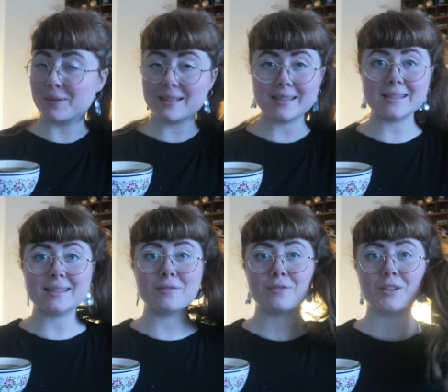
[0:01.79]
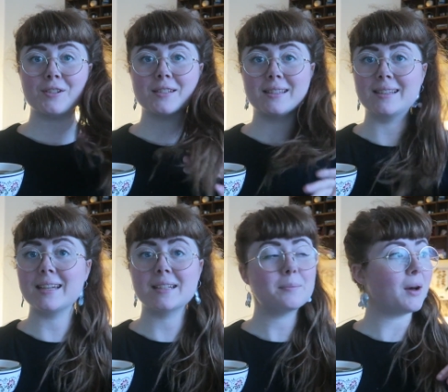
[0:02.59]
This is the first
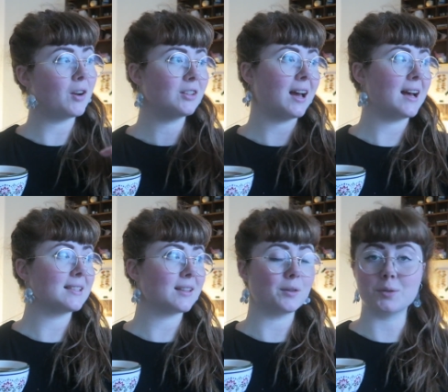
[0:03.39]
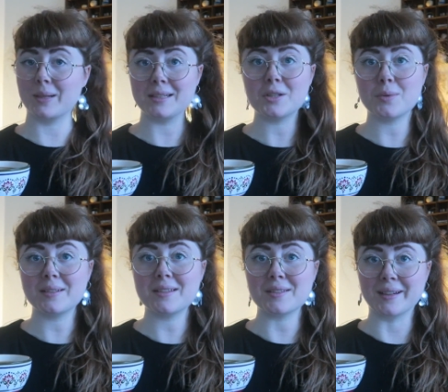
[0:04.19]
knitting podcast of
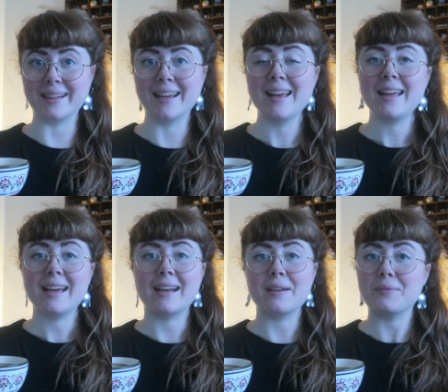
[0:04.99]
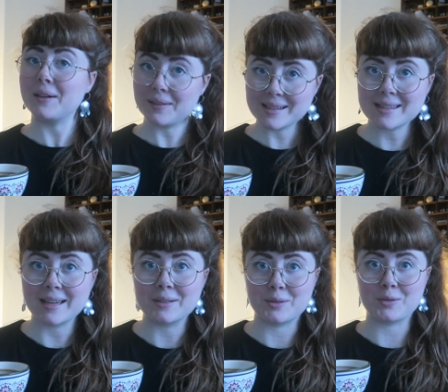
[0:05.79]
2023 and I'm very
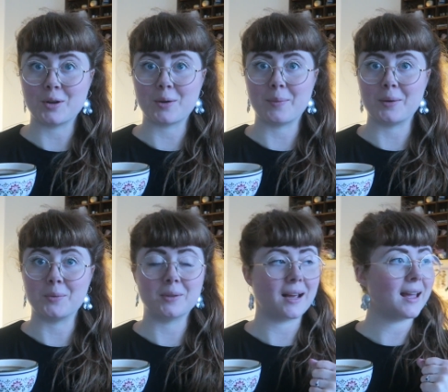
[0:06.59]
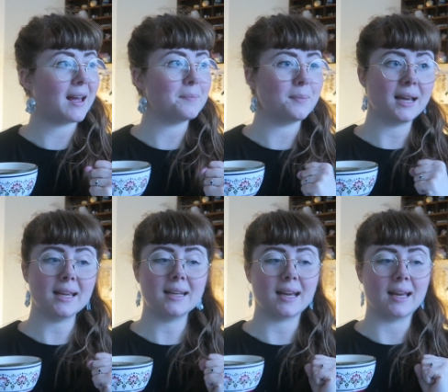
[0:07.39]
excited to talk about what I have
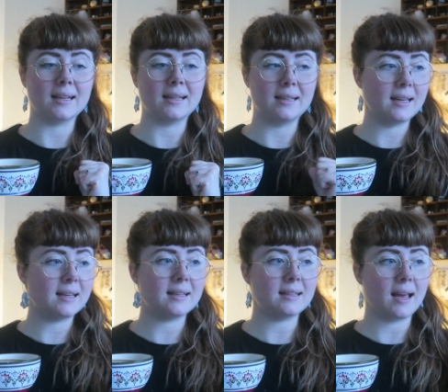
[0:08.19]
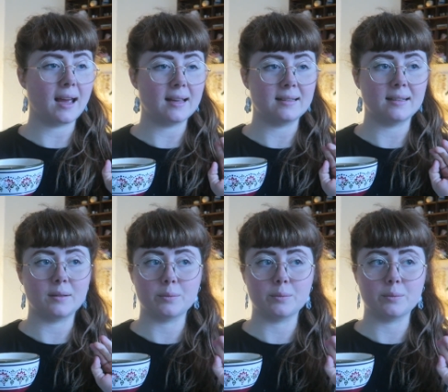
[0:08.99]
made and knitted and